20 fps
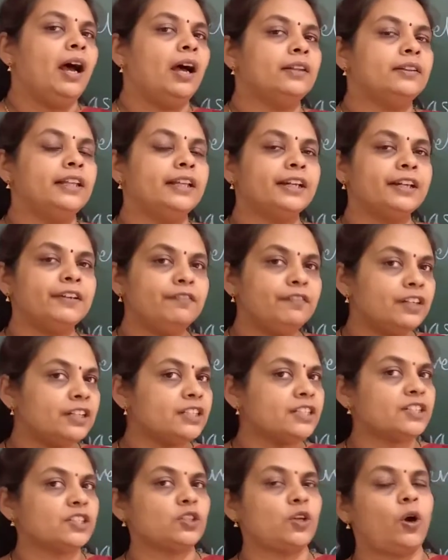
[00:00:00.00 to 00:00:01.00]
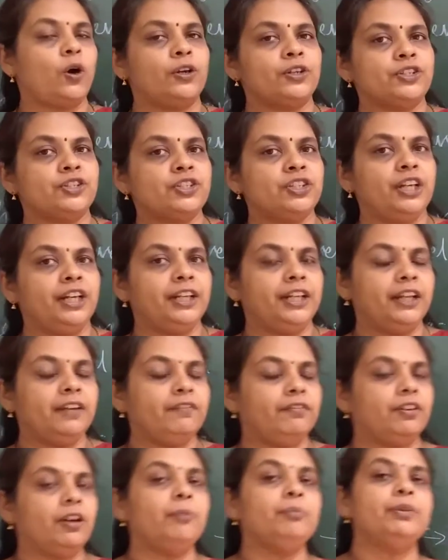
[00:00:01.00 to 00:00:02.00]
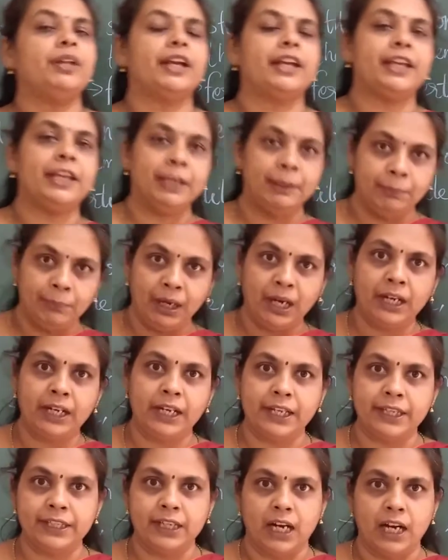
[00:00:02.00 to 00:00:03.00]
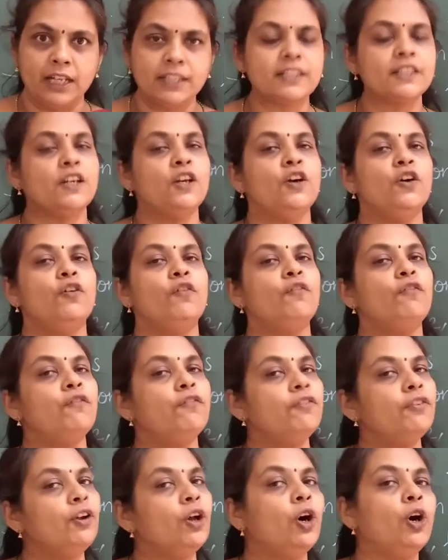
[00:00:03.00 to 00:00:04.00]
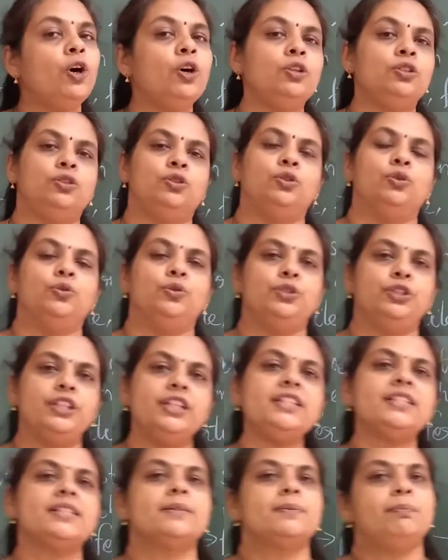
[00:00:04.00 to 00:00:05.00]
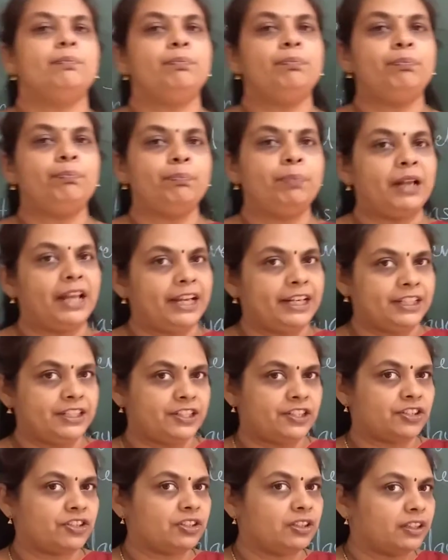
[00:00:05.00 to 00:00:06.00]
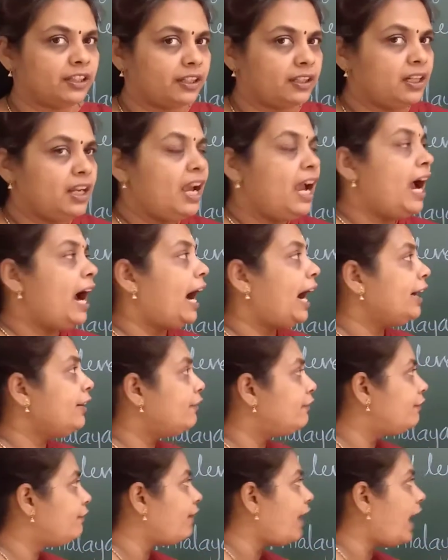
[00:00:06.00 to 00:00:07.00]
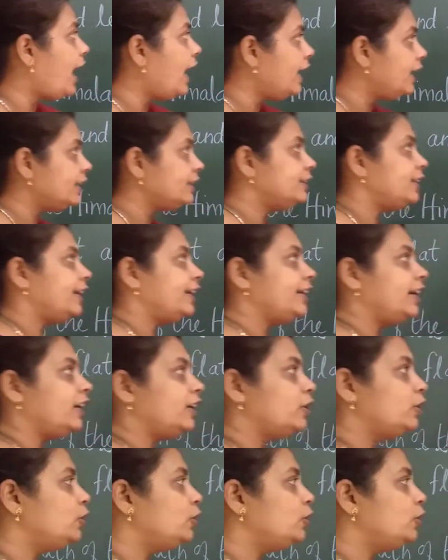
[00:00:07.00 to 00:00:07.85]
the rivers originating from the Himalayas flow through these plains children, and where they are